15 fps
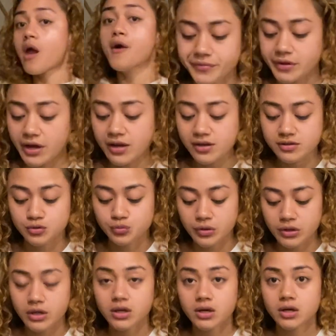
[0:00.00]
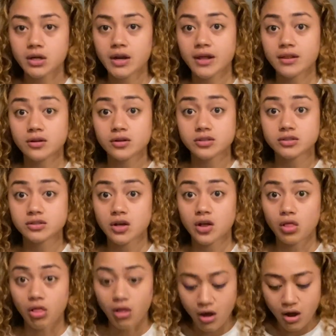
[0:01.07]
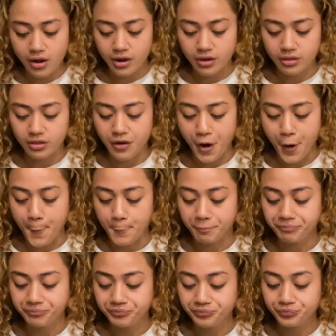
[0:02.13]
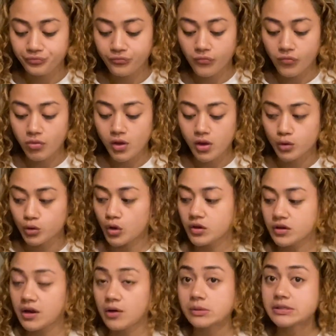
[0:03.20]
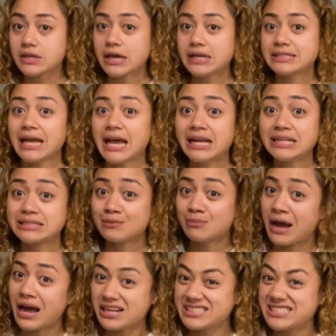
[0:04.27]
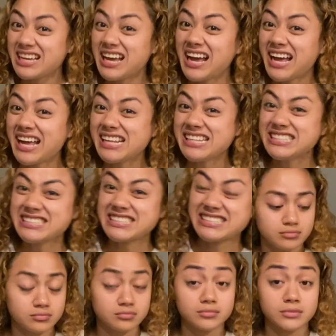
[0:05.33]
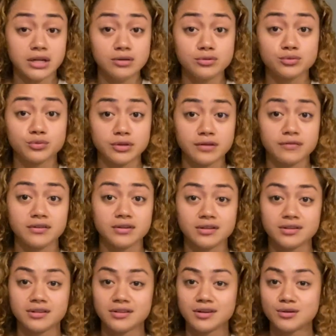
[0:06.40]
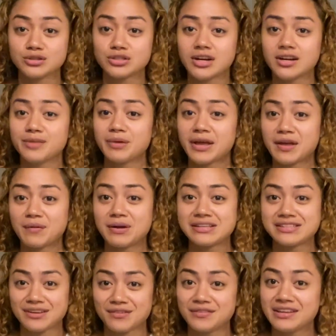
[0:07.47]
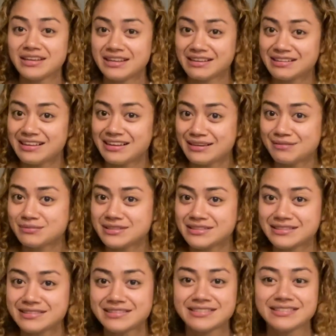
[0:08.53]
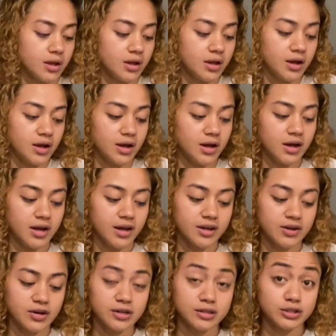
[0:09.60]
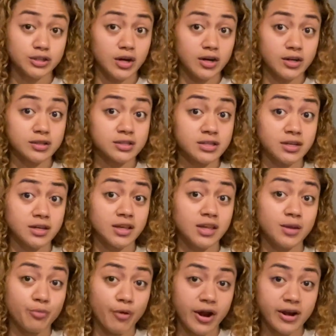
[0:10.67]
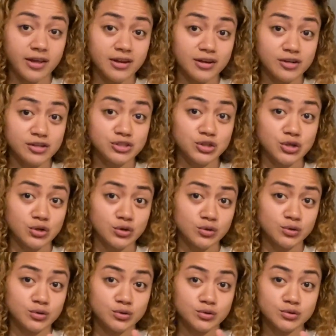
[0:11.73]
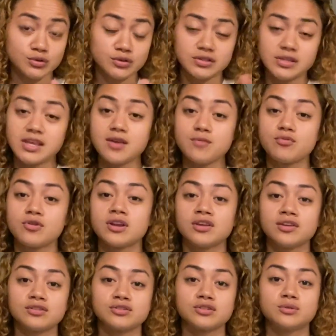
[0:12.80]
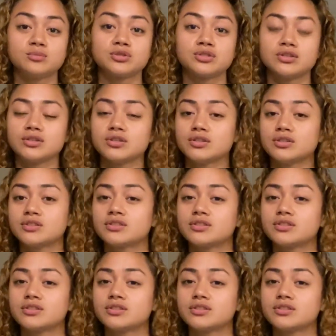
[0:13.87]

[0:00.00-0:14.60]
That is really good, and there's a lot in there. The only thing I would say is add some hot sauce. That was really fun. I was trying to make myself eat a lot, but I encourage y'all to keep writing in your journals, keep reading your scriptures.